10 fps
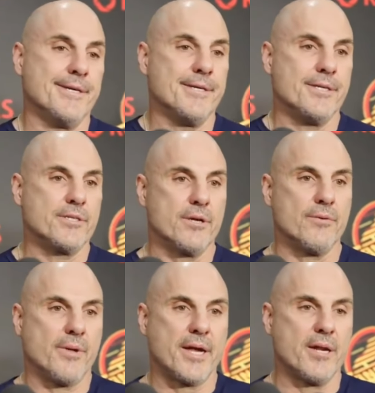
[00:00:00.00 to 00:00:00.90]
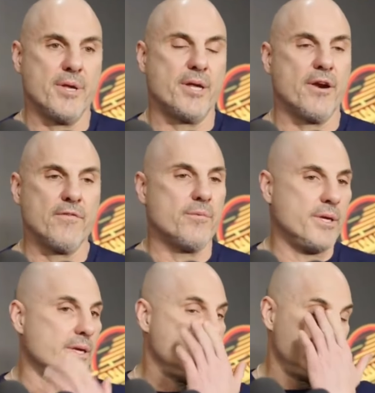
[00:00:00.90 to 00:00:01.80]
So I got to be careful
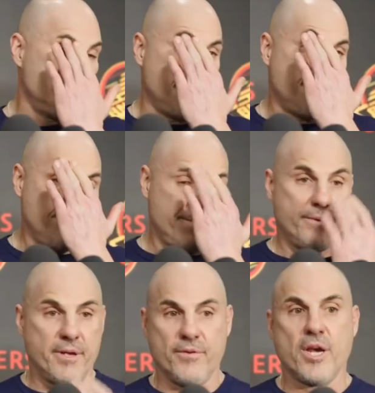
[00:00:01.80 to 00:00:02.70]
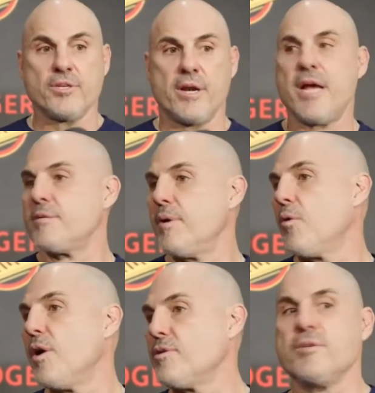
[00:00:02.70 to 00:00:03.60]
because if you guys are going to ask me
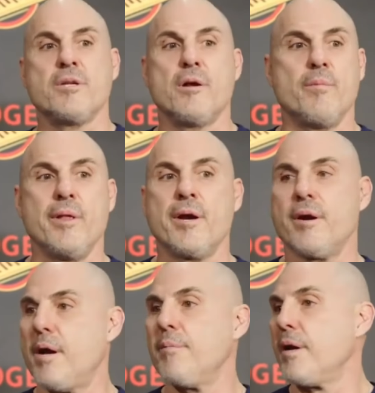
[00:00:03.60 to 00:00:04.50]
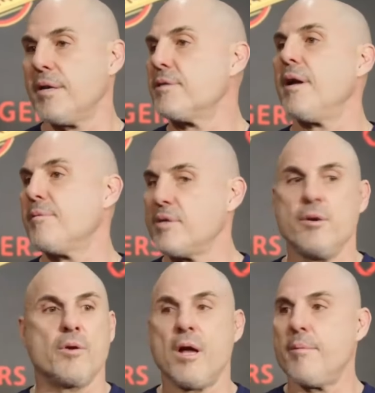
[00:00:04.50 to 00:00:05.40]
questions now, a player, I'm going to say
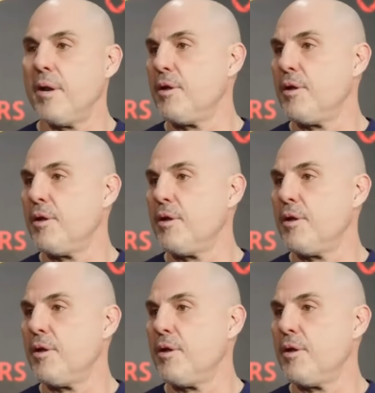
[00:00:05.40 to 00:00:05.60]
no comment.